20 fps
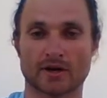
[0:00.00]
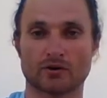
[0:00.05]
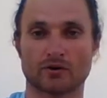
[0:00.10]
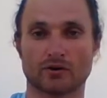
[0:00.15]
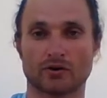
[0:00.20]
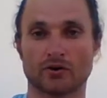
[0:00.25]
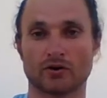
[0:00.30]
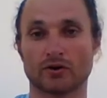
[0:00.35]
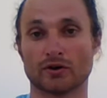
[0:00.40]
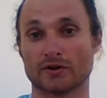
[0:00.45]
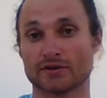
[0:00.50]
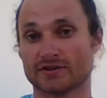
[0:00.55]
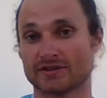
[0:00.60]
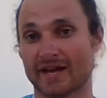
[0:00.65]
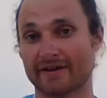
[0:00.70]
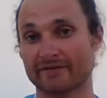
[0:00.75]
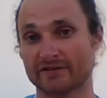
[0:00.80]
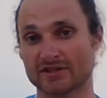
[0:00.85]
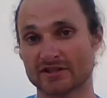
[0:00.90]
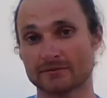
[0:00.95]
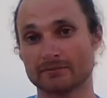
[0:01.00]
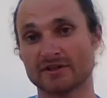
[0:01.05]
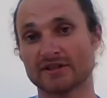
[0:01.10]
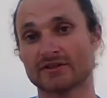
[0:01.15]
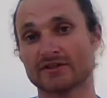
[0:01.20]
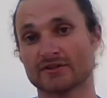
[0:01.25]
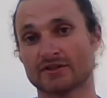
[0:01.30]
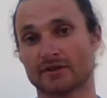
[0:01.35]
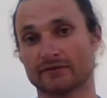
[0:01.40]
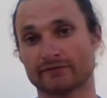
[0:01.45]
or 70
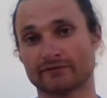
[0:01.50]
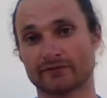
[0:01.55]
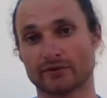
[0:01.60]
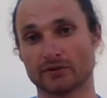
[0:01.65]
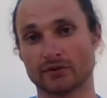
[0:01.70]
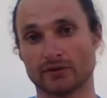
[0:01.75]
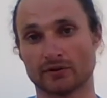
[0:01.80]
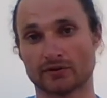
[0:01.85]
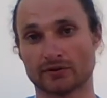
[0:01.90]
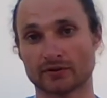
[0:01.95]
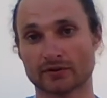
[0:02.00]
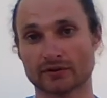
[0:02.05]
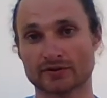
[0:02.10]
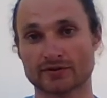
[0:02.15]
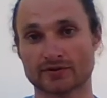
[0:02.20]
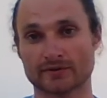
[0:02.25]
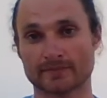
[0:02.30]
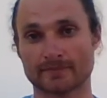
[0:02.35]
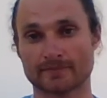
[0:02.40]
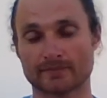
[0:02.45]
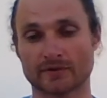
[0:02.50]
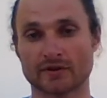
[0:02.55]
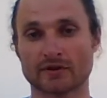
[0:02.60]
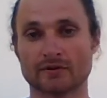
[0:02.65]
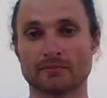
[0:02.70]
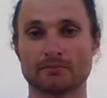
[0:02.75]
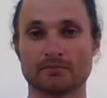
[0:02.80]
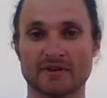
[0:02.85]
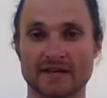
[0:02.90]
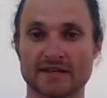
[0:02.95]
meters on full lungs
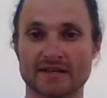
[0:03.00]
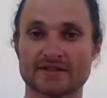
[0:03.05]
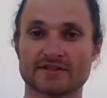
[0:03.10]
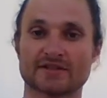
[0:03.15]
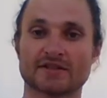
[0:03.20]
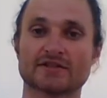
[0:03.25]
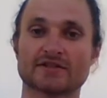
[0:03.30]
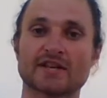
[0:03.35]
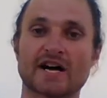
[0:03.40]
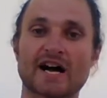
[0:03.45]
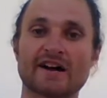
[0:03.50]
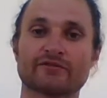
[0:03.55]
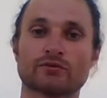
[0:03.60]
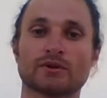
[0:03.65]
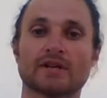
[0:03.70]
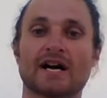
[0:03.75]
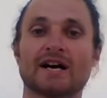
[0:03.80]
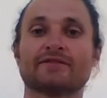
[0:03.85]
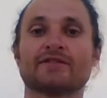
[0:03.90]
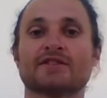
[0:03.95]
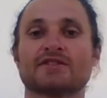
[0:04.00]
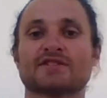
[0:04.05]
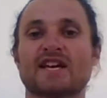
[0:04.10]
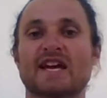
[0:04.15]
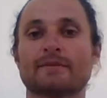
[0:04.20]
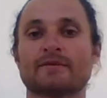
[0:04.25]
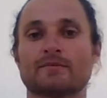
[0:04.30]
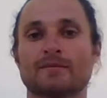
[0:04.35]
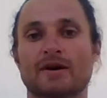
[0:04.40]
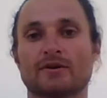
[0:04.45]
means this diver will have the
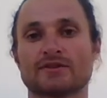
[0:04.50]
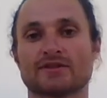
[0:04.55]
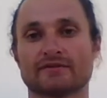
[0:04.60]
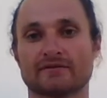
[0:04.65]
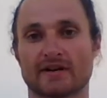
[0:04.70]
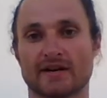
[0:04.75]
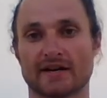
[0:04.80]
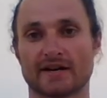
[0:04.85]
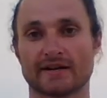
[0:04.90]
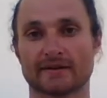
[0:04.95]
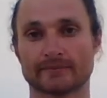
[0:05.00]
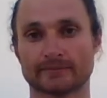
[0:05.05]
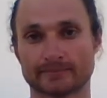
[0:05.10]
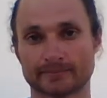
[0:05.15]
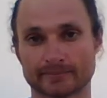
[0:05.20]
same amount of air.